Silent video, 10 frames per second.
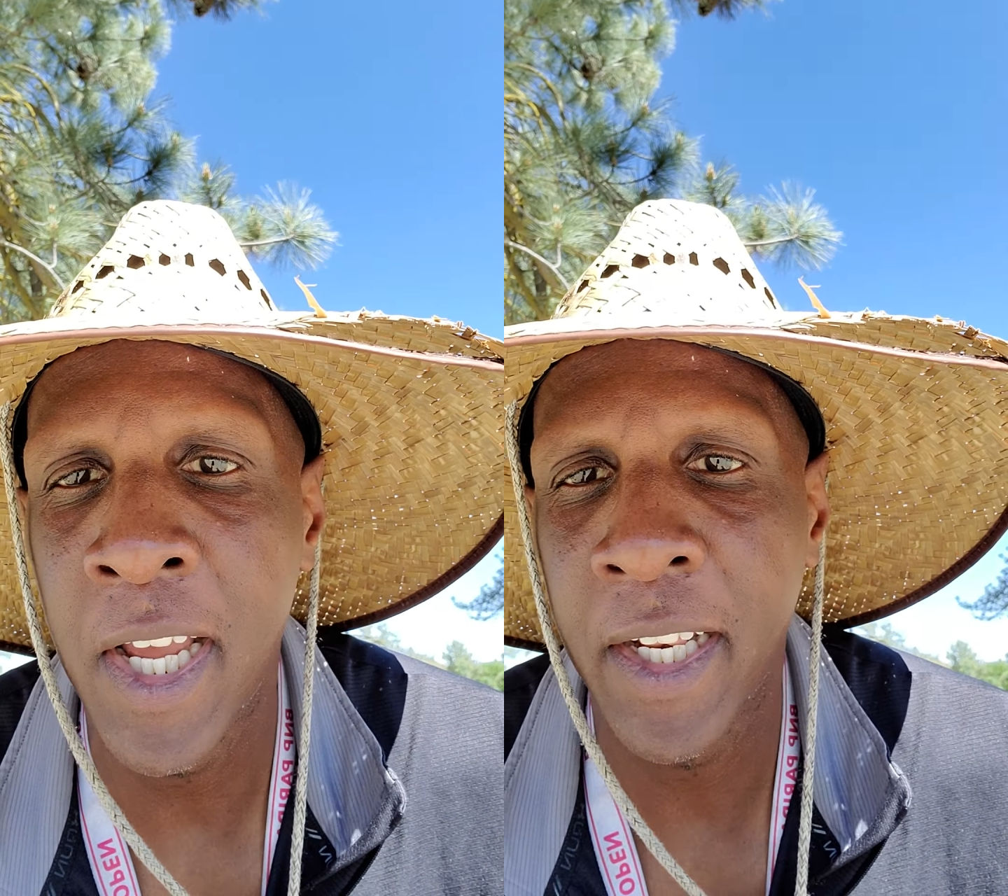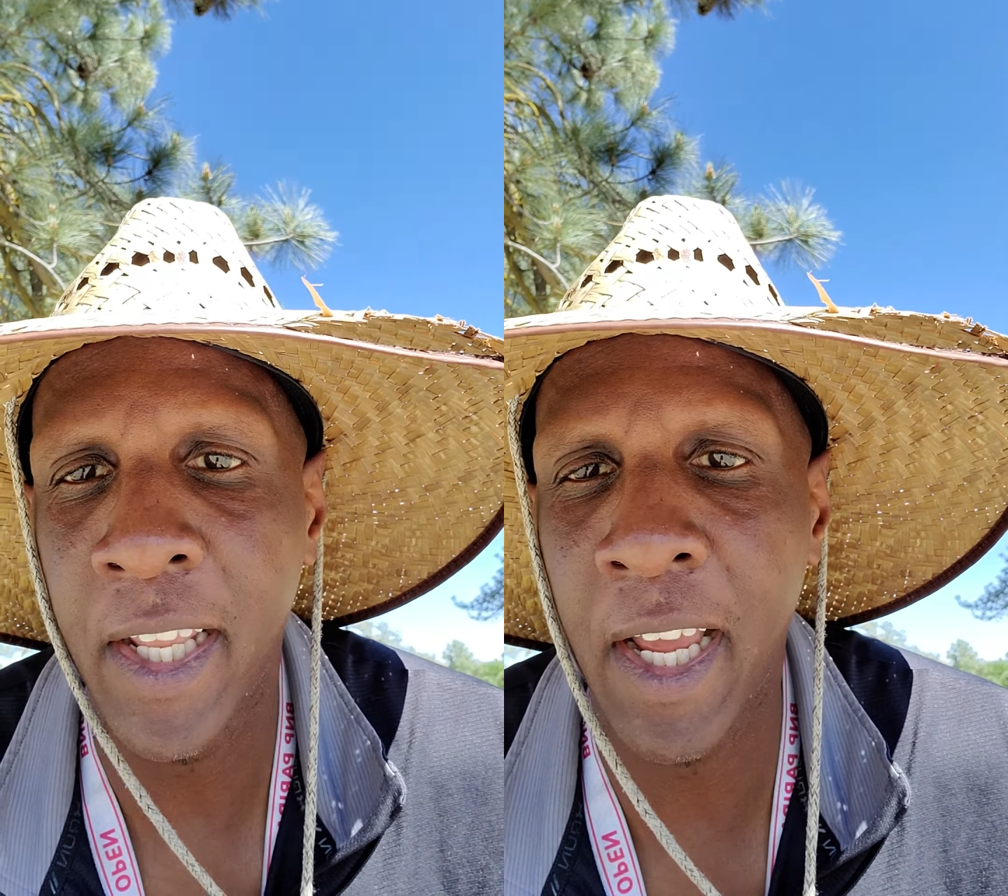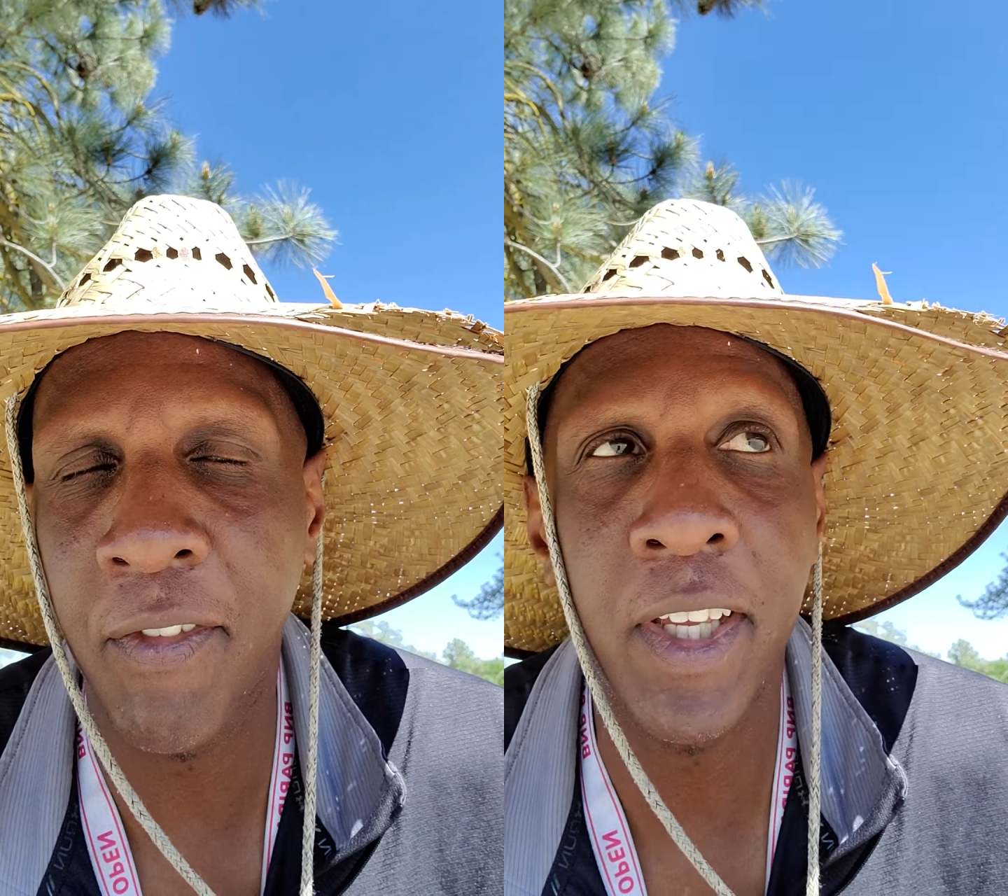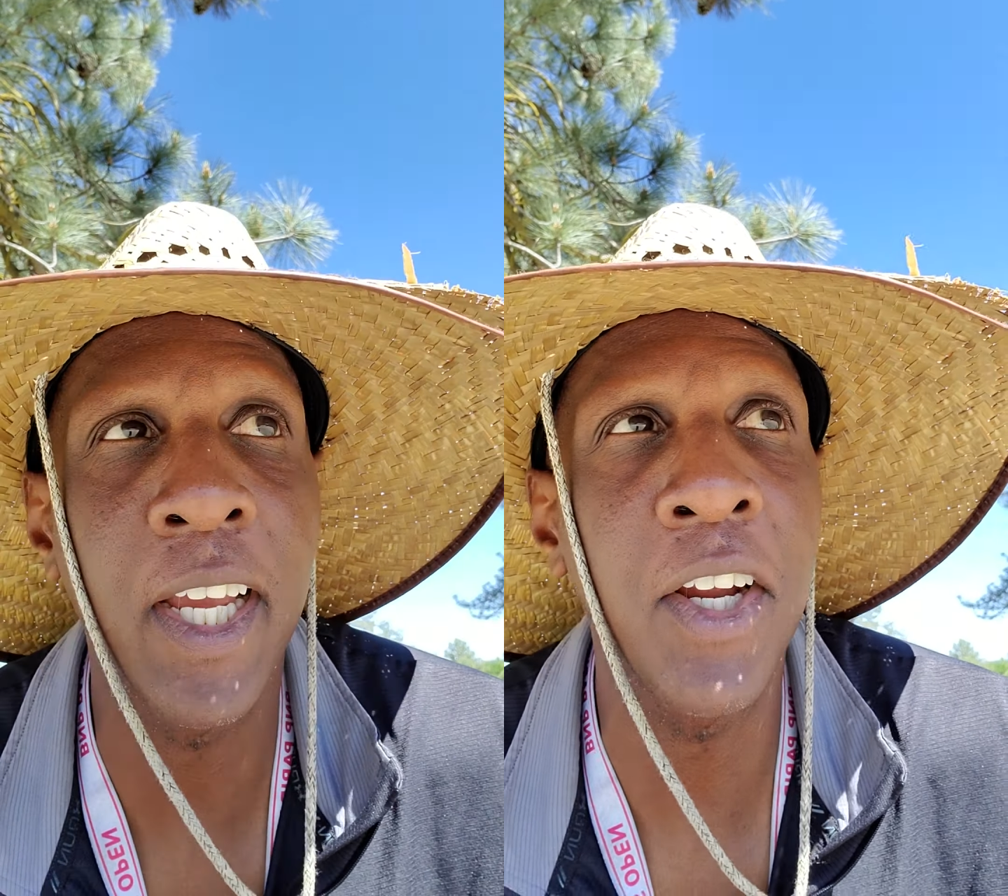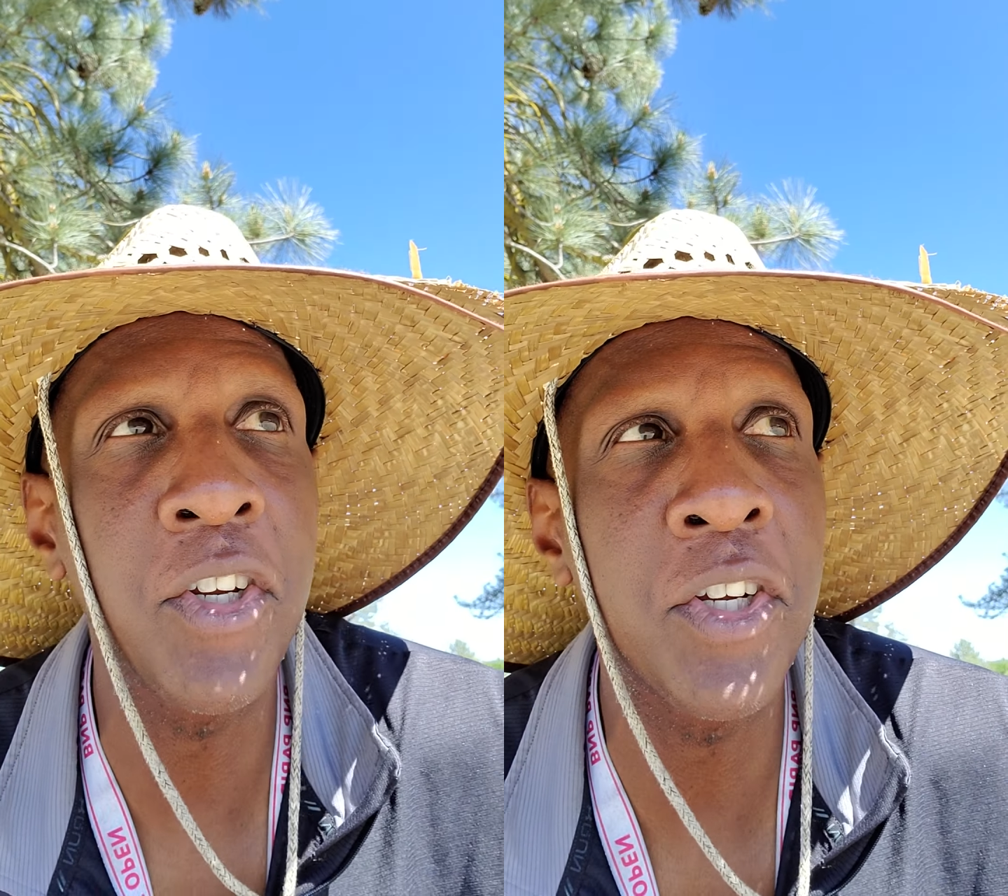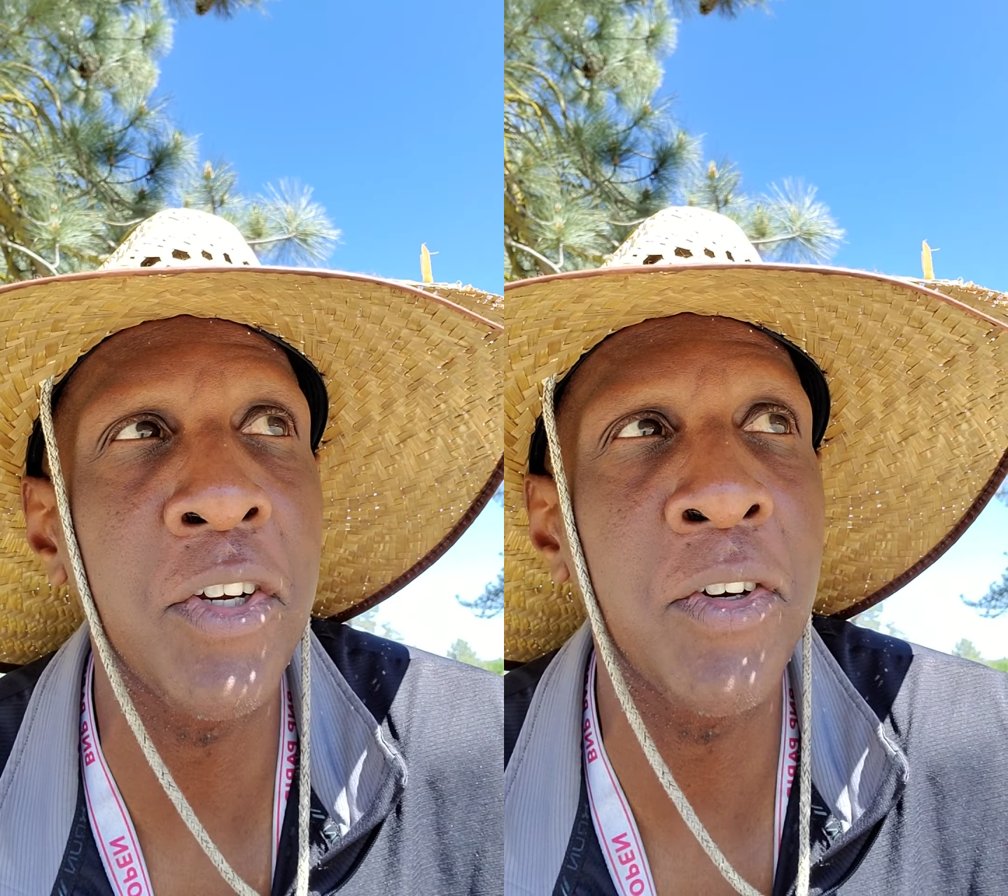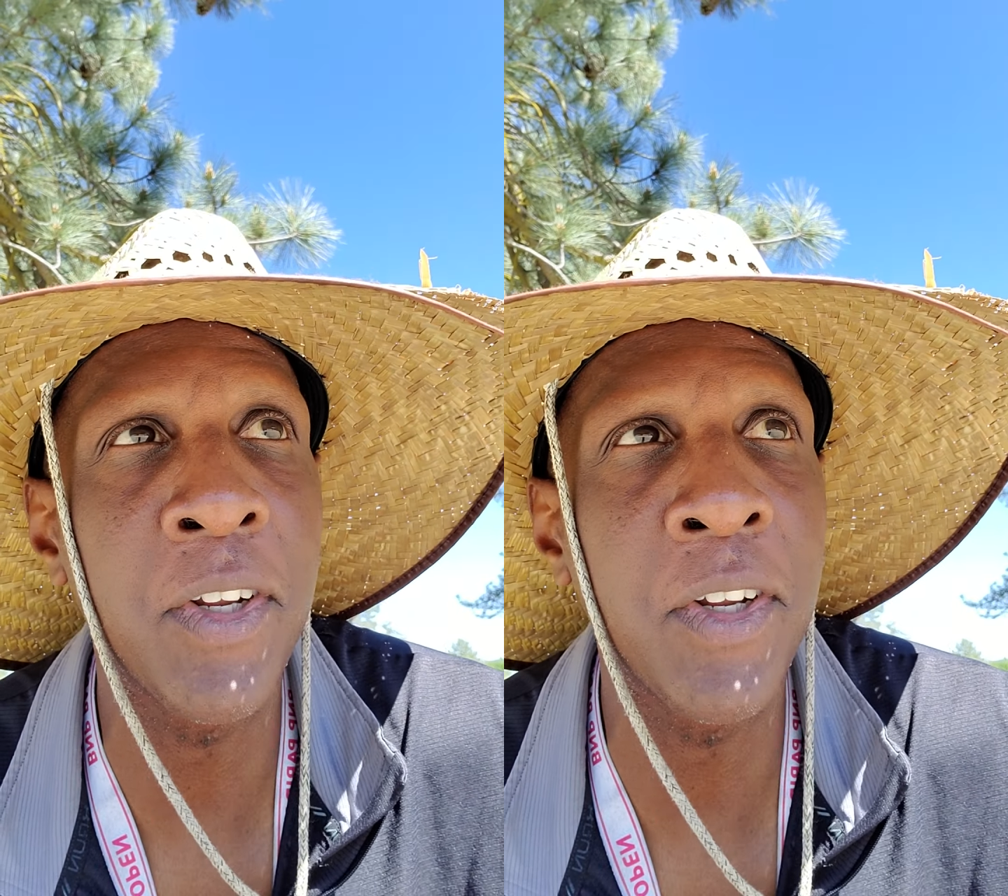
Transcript: they have the cashier,